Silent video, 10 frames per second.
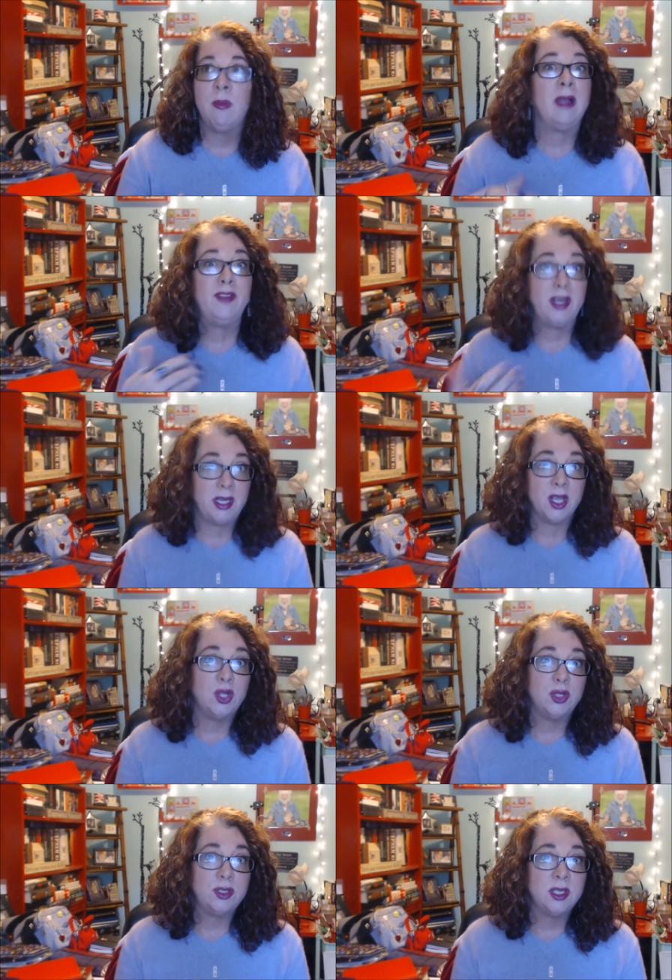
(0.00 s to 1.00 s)
my
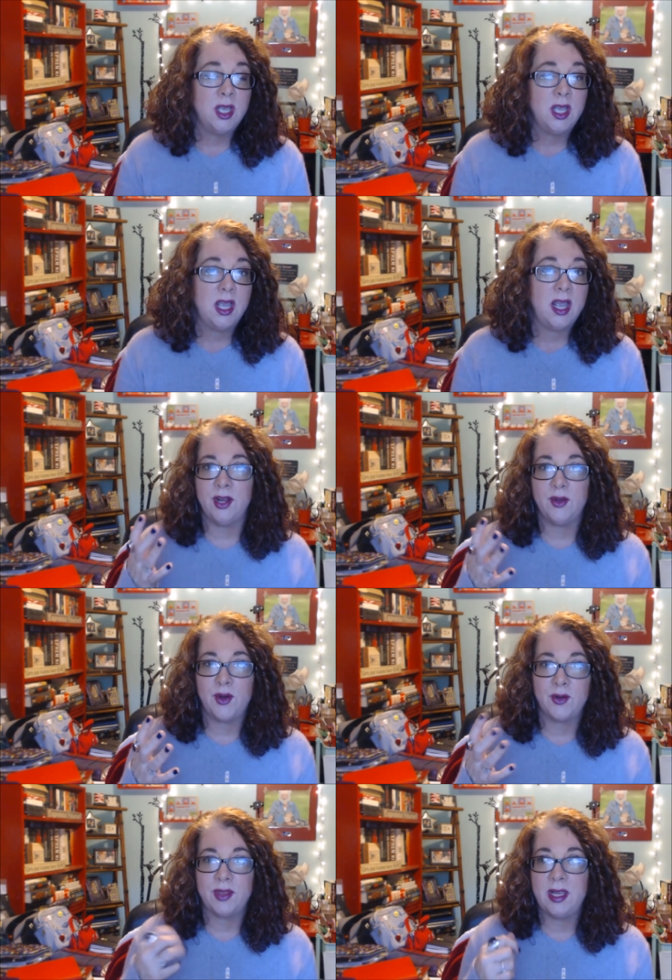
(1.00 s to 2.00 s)
videos, you know,
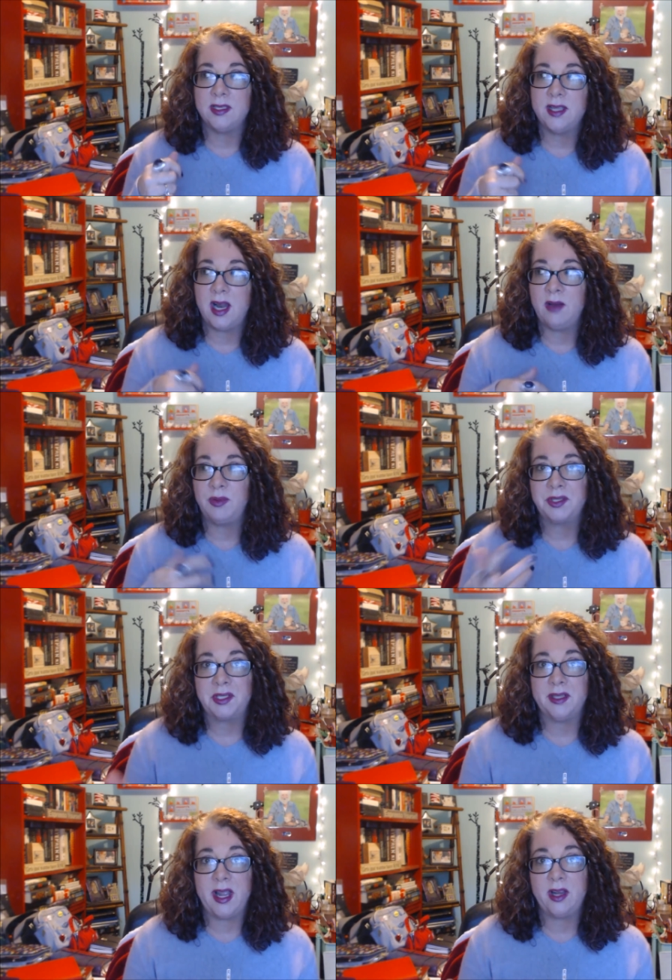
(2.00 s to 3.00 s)
are things that I
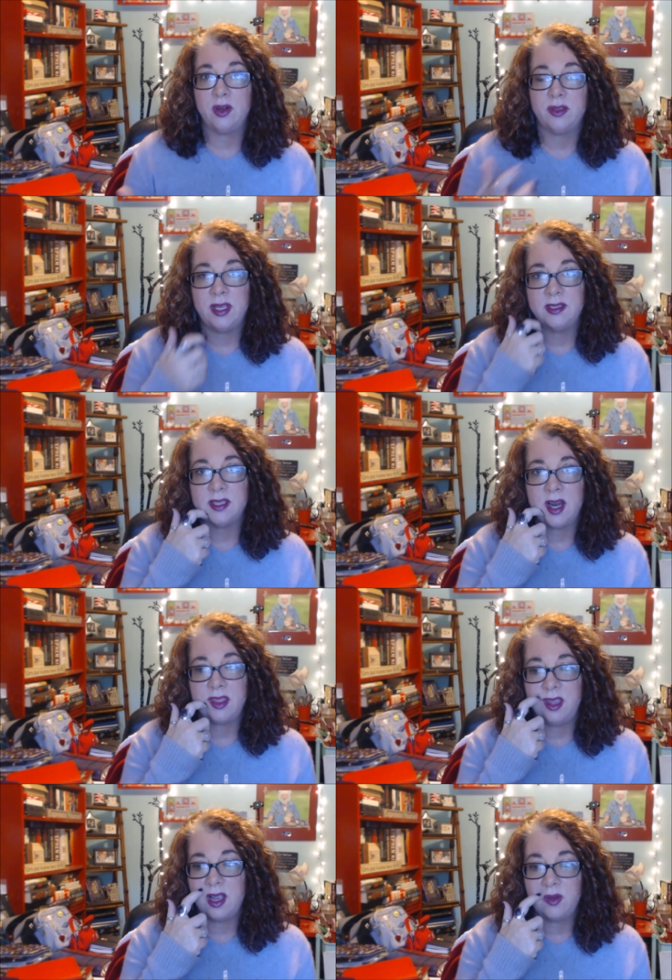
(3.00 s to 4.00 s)
really like or things that
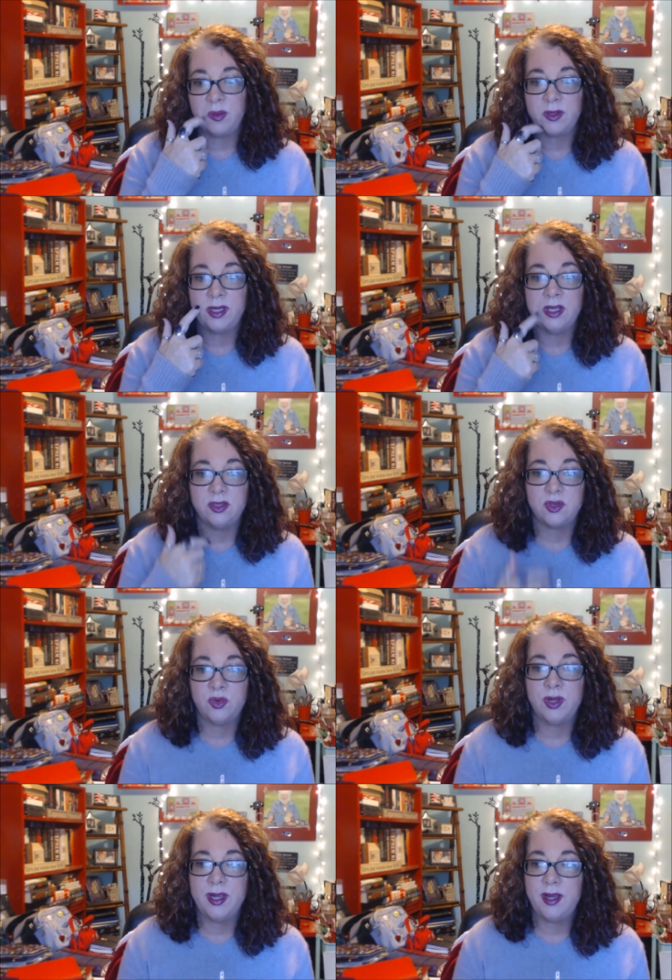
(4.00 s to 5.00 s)
I think I really
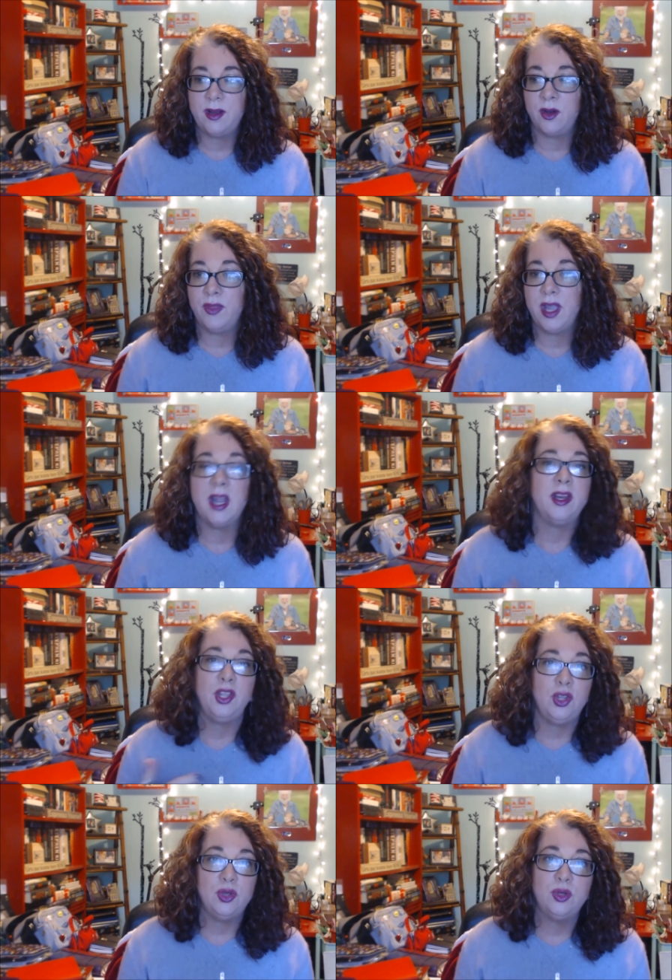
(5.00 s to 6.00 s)
enjoy or that I
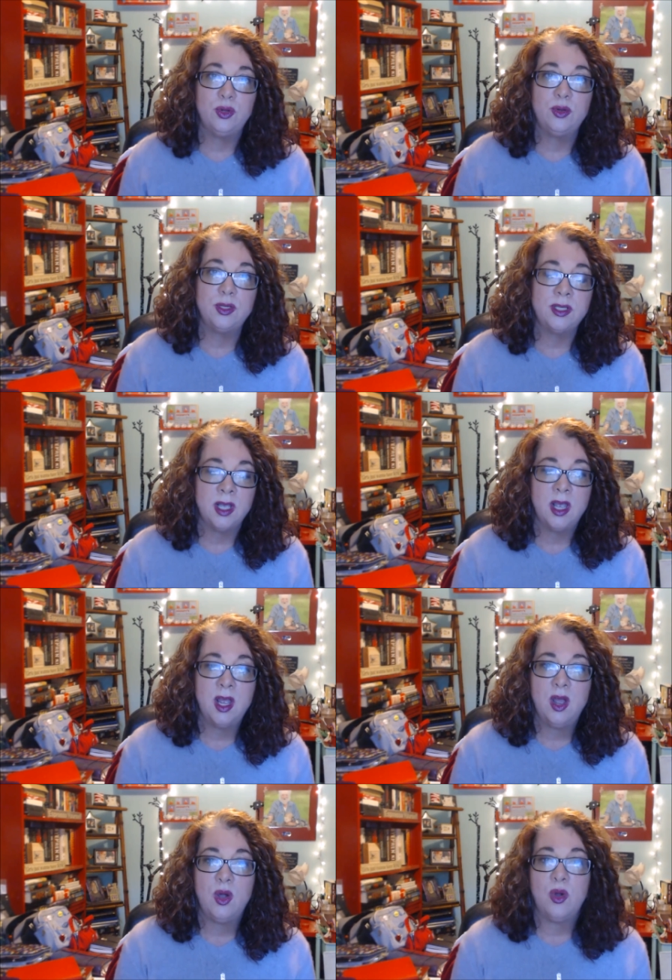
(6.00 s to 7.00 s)
use
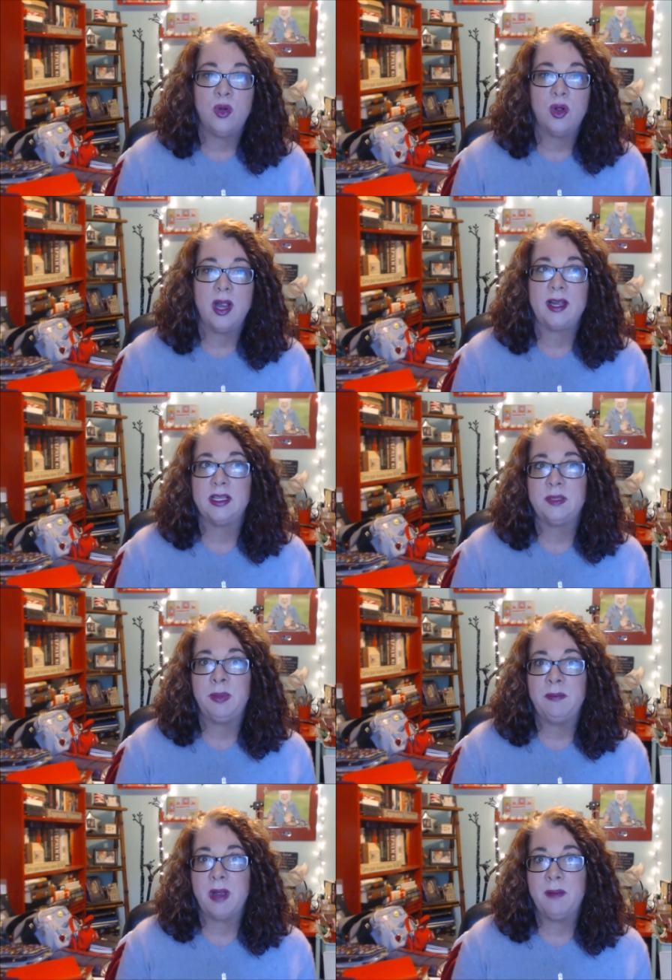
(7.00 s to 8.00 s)
or I could
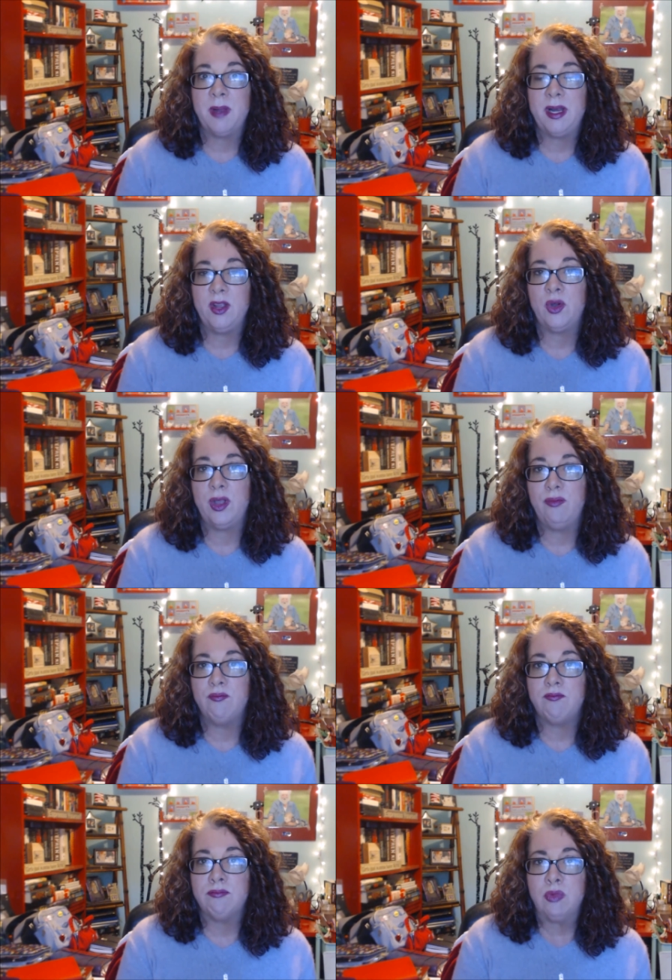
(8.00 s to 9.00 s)
spend my money
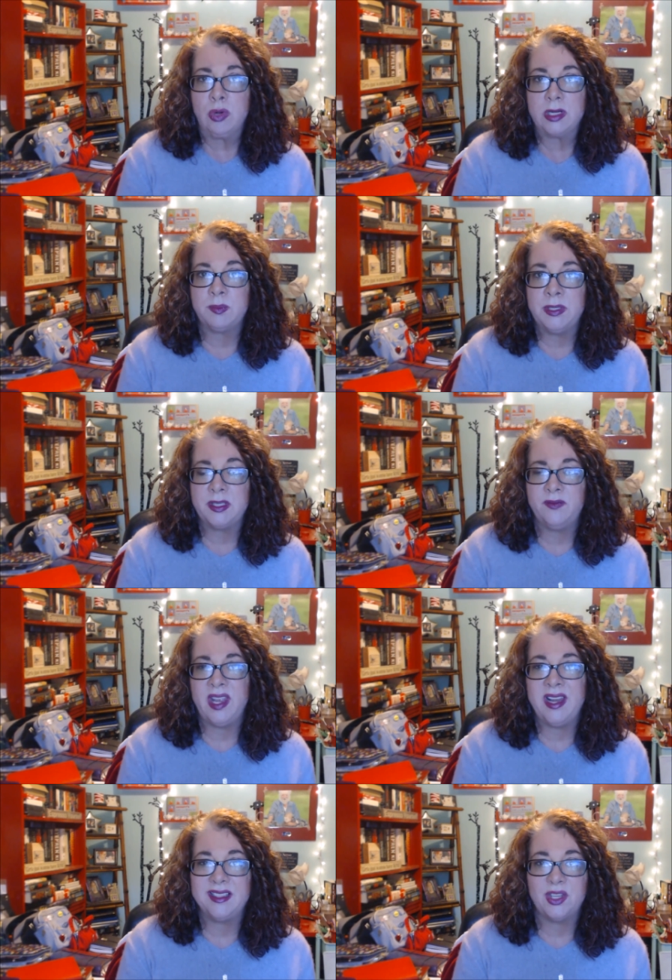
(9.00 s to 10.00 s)
on more expensive
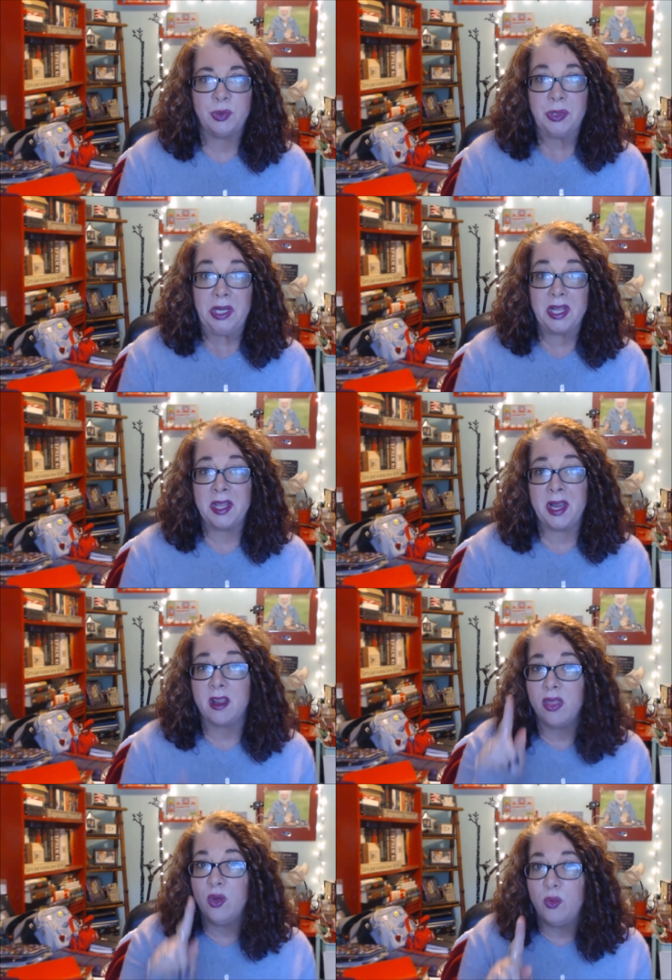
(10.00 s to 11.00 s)
things and only get
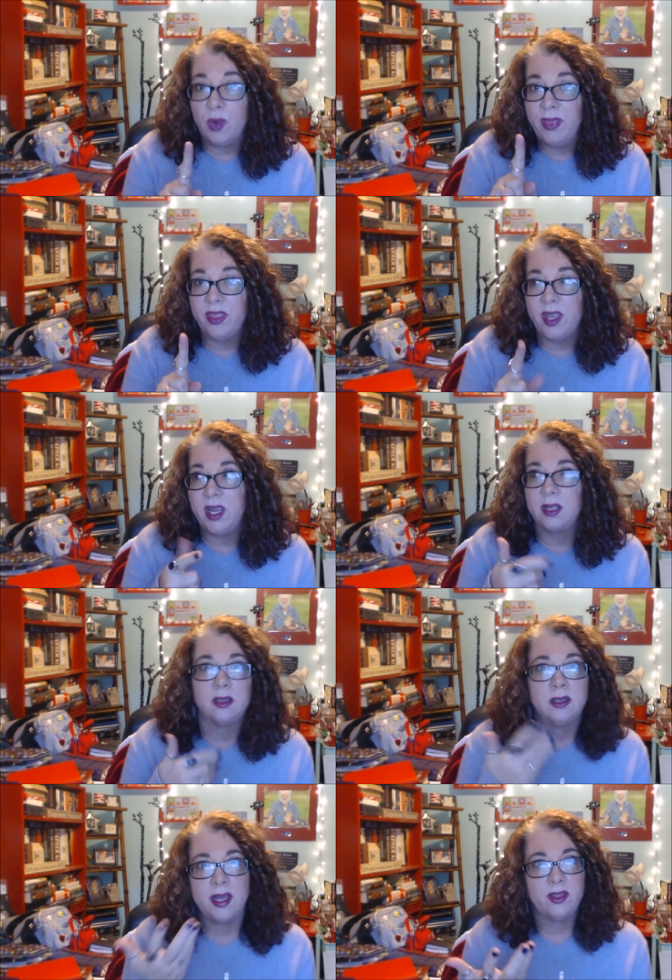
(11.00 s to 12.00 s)
like the one thing,
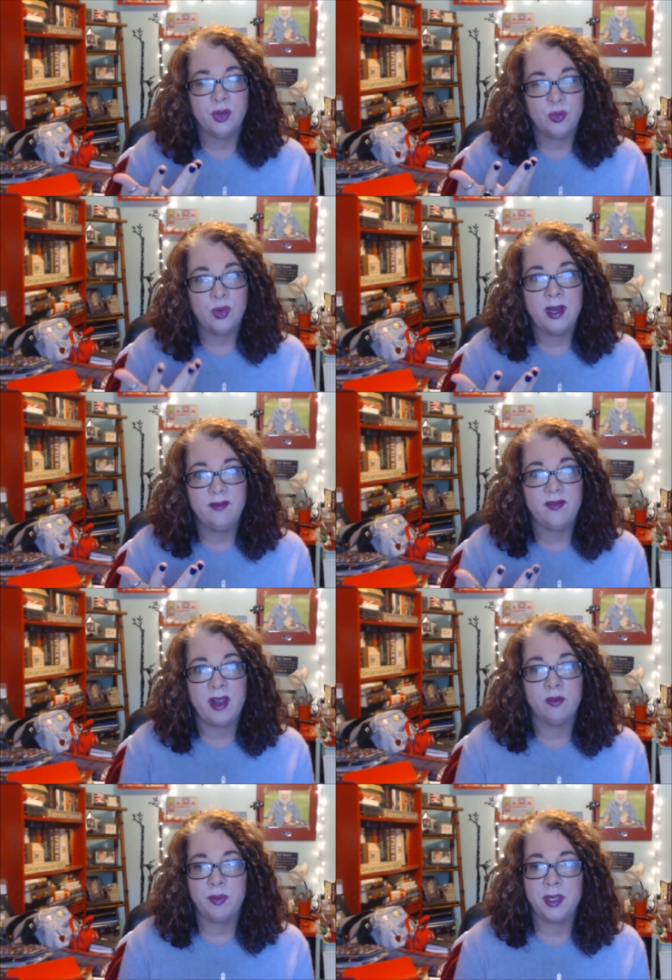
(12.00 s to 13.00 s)
like the one
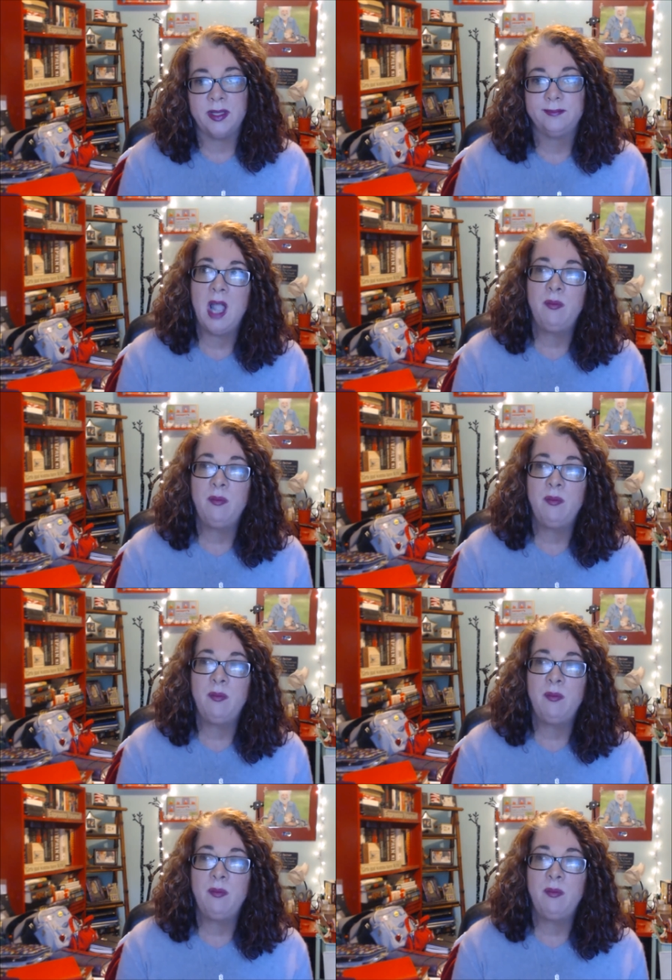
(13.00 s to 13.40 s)
fountain pen.